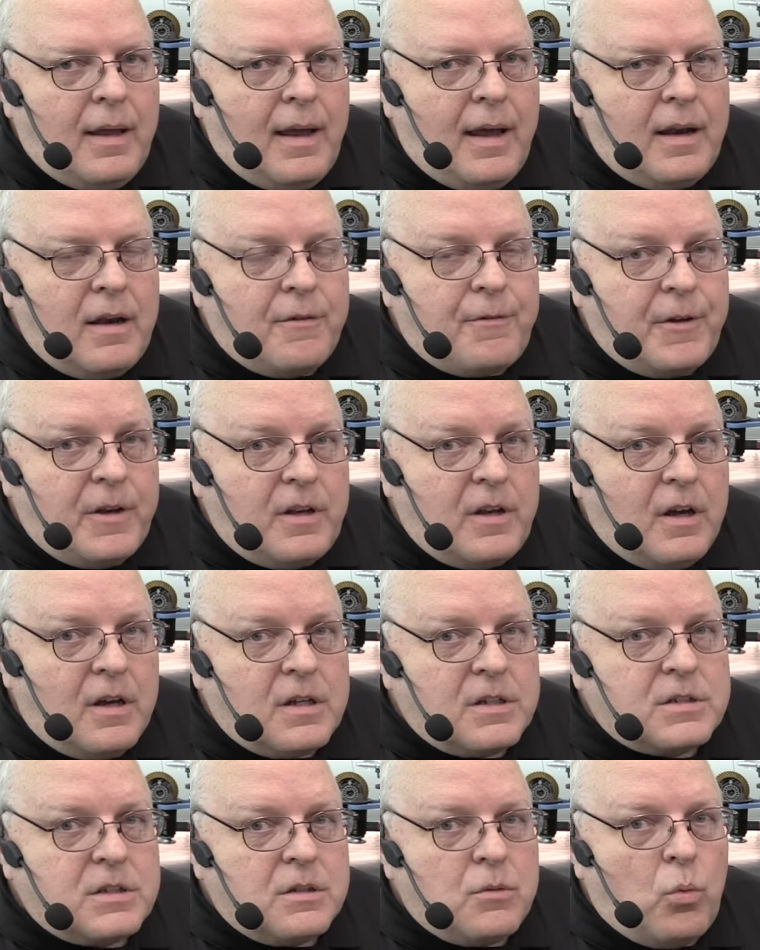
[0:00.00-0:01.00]
And if it
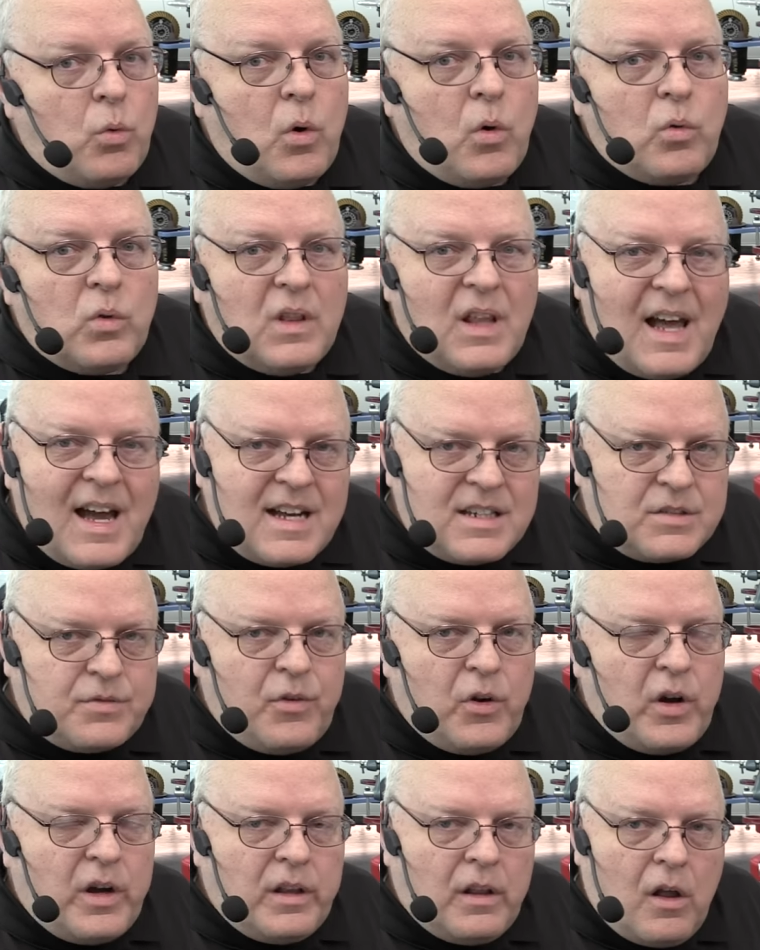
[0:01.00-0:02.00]
does, it won't last
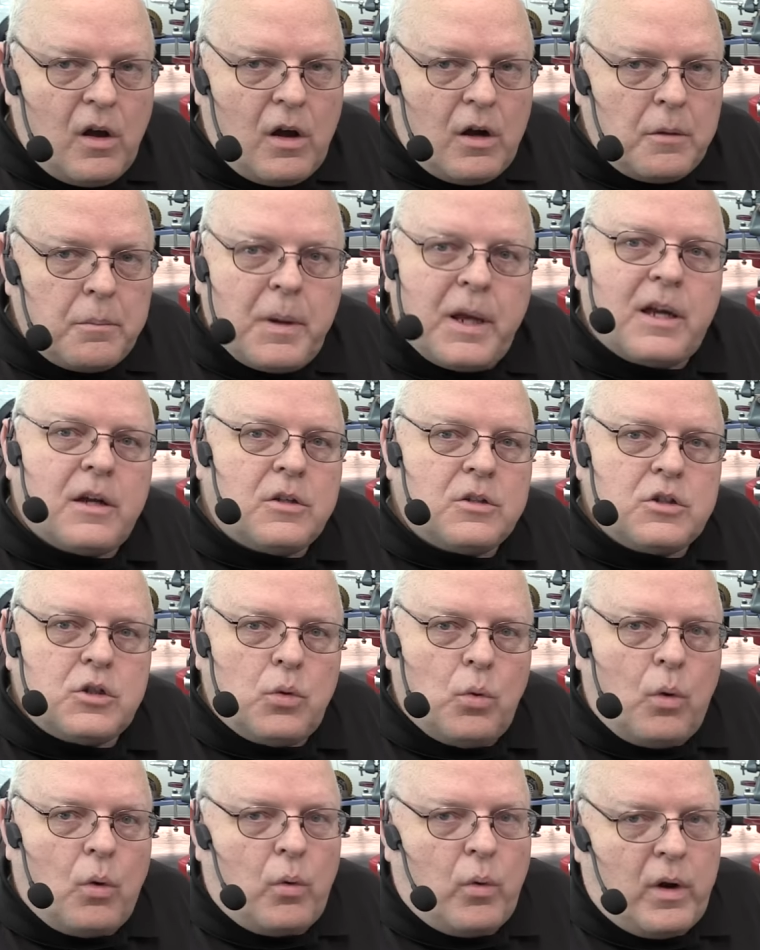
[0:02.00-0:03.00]
very long because
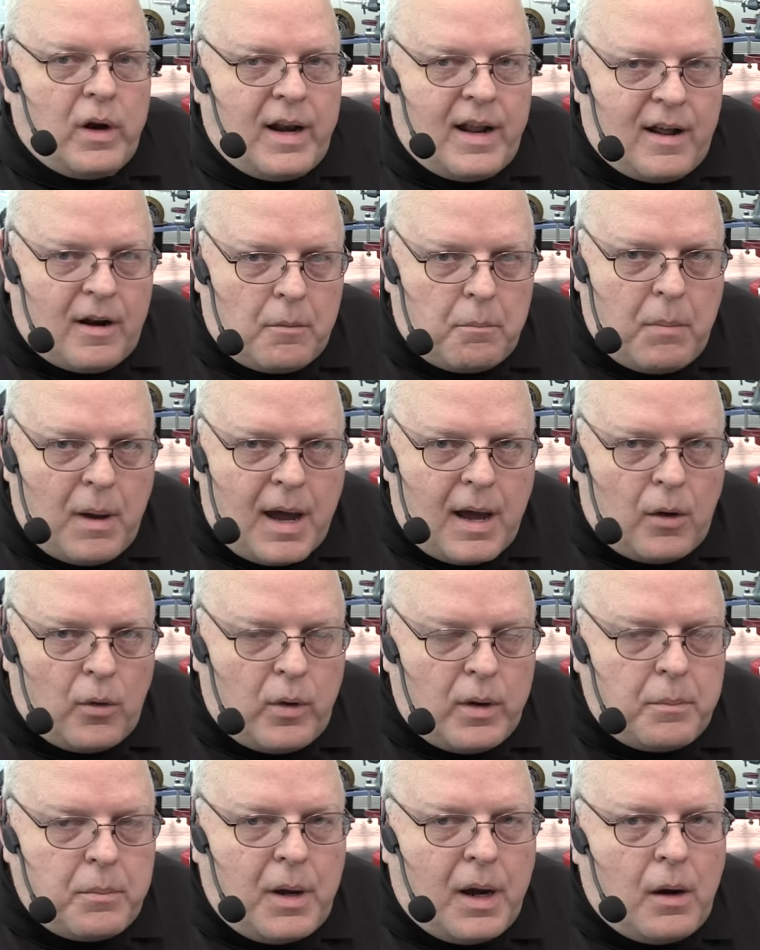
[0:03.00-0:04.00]
you will run out of
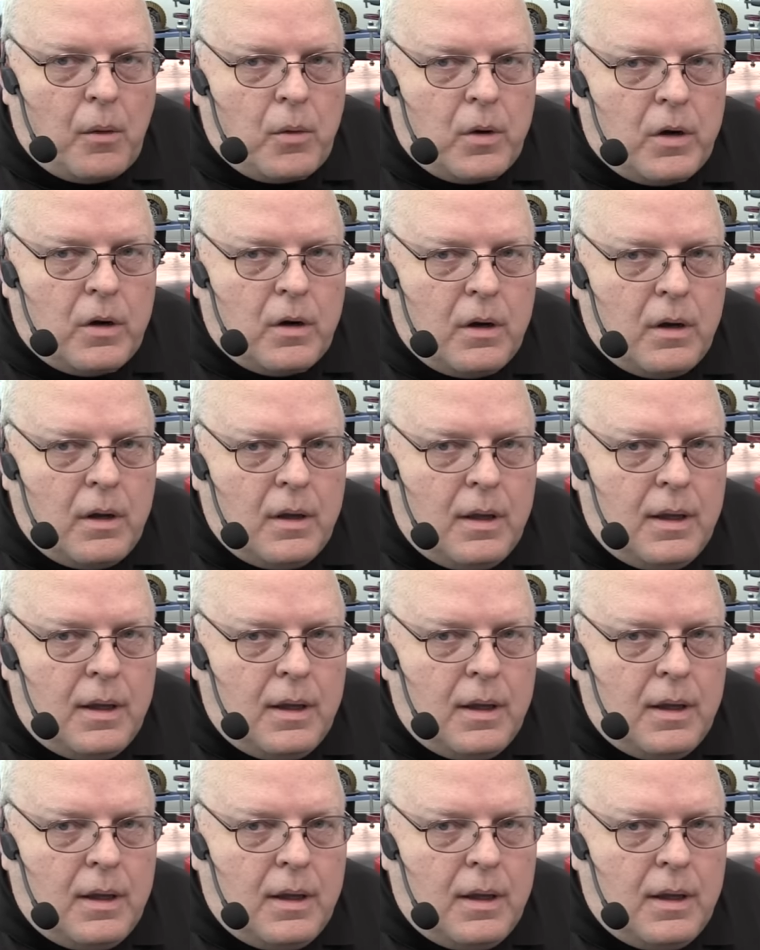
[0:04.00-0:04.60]
battery power.